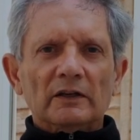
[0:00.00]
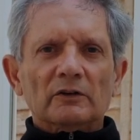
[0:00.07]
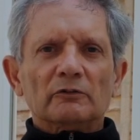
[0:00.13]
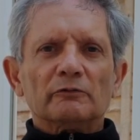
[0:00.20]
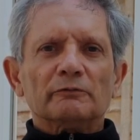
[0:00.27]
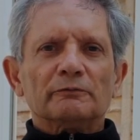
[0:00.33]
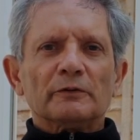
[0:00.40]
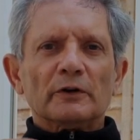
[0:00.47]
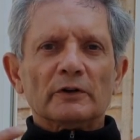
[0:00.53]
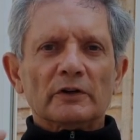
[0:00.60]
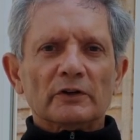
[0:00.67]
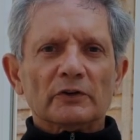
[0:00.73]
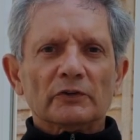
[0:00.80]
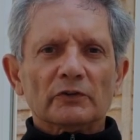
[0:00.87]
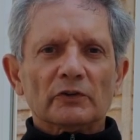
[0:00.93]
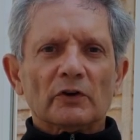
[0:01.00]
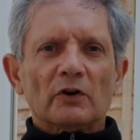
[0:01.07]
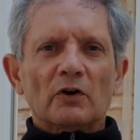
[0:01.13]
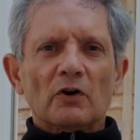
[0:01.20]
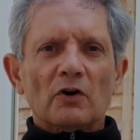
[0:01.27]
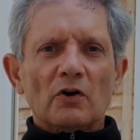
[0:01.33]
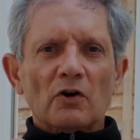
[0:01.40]
Focus
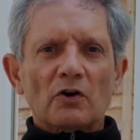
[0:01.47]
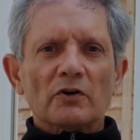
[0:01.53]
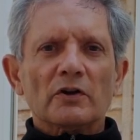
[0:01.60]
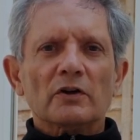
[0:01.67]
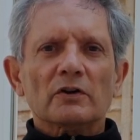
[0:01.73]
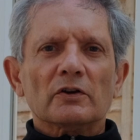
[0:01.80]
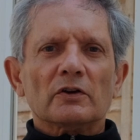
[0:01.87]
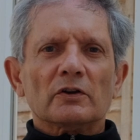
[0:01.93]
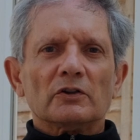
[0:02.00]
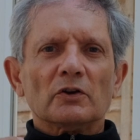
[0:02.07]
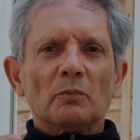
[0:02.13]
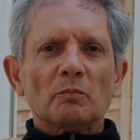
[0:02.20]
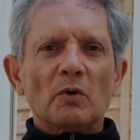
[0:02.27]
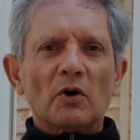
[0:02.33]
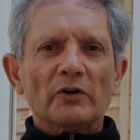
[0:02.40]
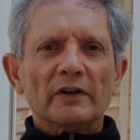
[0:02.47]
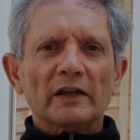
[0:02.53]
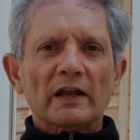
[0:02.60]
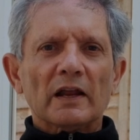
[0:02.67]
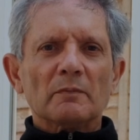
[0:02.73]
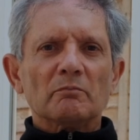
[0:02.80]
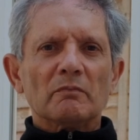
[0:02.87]
on your body
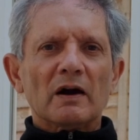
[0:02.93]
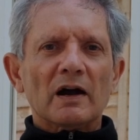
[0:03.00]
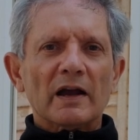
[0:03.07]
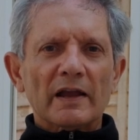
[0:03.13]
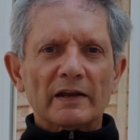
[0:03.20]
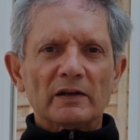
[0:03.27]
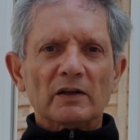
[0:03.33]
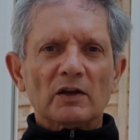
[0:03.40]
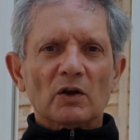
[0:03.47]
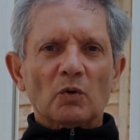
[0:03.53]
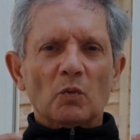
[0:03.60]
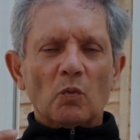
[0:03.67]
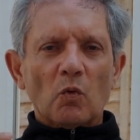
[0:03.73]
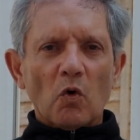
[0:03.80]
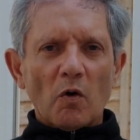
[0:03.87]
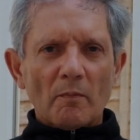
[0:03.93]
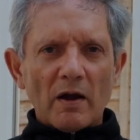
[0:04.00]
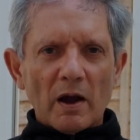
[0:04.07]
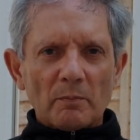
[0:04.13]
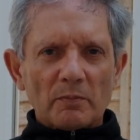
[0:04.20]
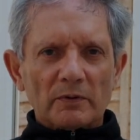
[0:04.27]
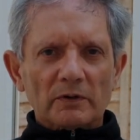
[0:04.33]
and mind
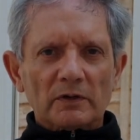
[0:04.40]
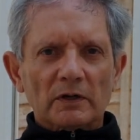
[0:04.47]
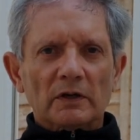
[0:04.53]
warm-up.